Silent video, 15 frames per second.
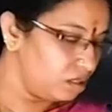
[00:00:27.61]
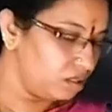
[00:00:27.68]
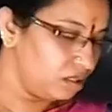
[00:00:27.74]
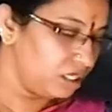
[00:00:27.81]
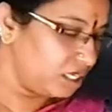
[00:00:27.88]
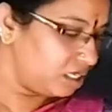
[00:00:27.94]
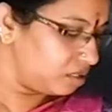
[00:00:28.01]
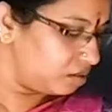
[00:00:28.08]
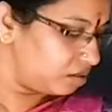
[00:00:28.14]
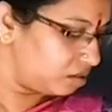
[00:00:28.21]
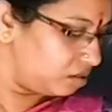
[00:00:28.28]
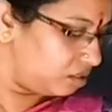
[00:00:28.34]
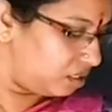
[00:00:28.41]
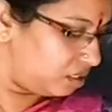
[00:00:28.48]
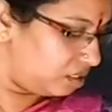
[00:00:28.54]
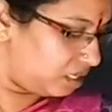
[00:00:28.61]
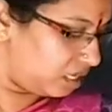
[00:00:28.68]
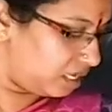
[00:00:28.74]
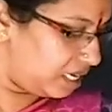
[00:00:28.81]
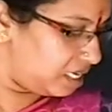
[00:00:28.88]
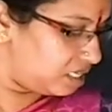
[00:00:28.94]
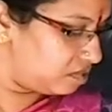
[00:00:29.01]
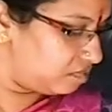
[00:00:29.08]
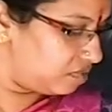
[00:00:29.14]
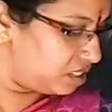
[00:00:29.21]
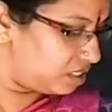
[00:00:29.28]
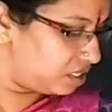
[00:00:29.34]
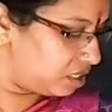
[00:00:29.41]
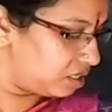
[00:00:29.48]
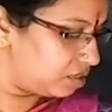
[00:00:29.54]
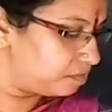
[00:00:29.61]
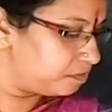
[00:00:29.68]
Then in the rails we saw